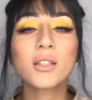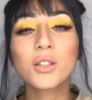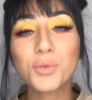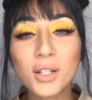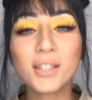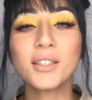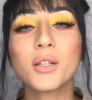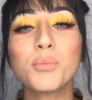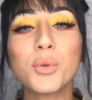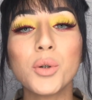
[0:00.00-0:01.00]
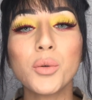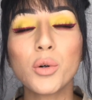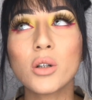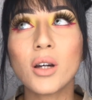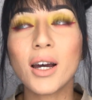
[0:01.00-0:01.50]
It's really simple,
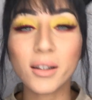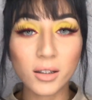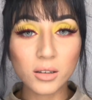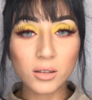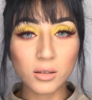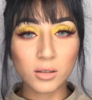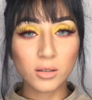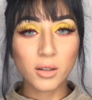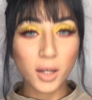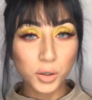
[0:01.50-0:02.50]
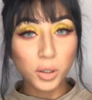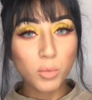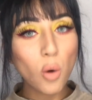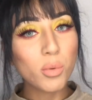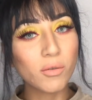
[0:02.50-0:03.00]
well at least that's
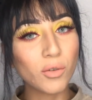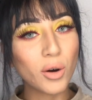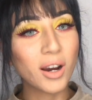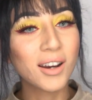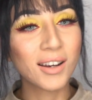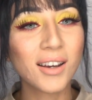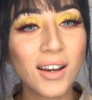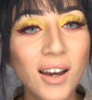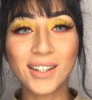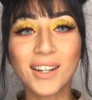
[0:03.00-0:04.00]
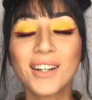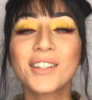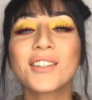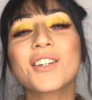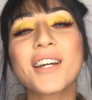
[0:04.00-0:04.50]
what I'm hoping for.
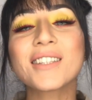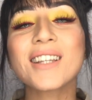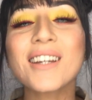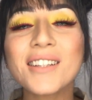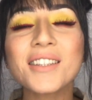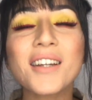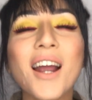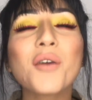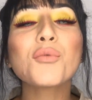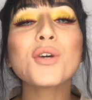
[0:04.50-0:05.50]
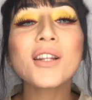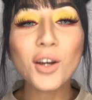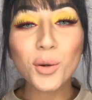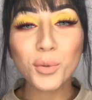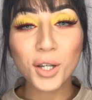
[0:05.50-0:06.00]
So yes, like I said, I really
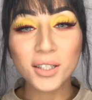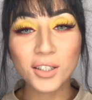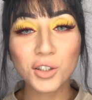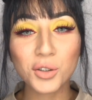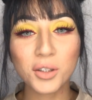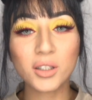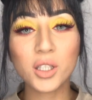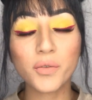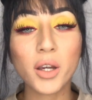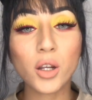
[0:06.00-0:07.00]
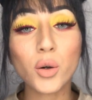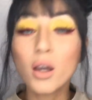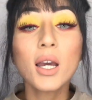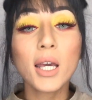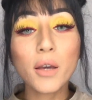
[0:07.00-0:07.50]
hope you guys enjoyed this video.
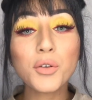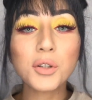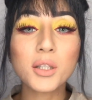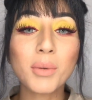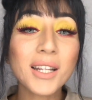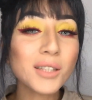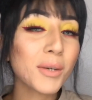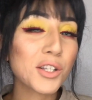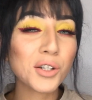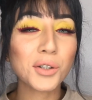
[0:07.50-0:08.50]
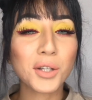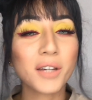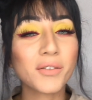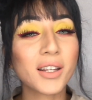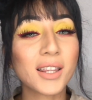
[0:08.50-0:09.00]
If you did, please make sure to
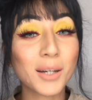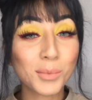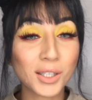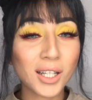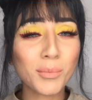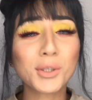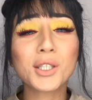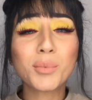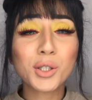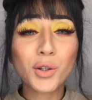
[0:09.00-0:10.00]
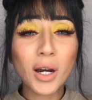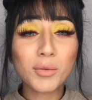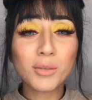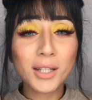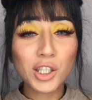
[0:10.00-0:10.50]
give it a thumbs up,
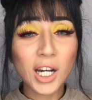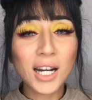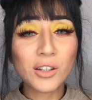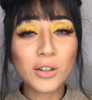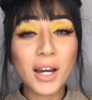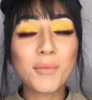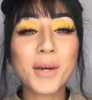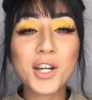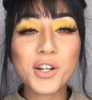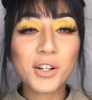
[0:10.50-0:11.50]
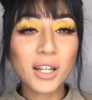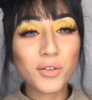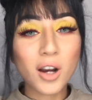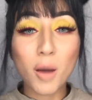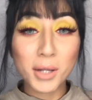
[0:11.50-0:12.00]
subscribe to my channel, and make sure to leave
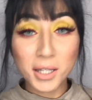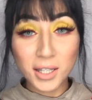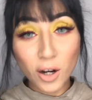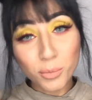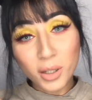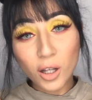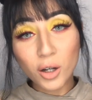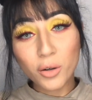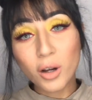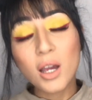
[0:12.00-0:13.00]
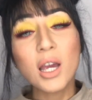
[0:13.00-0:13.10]
your comments down below.